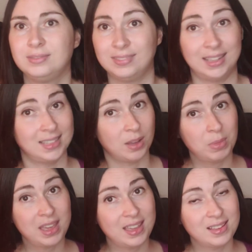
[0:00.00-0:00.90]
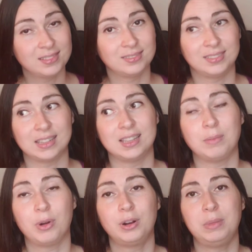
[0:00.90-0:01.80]
That's not me. That's
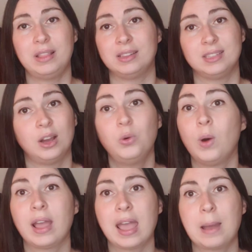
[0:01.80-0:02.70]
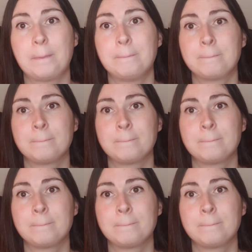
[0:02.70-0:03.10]
not part of me. That's not who I am.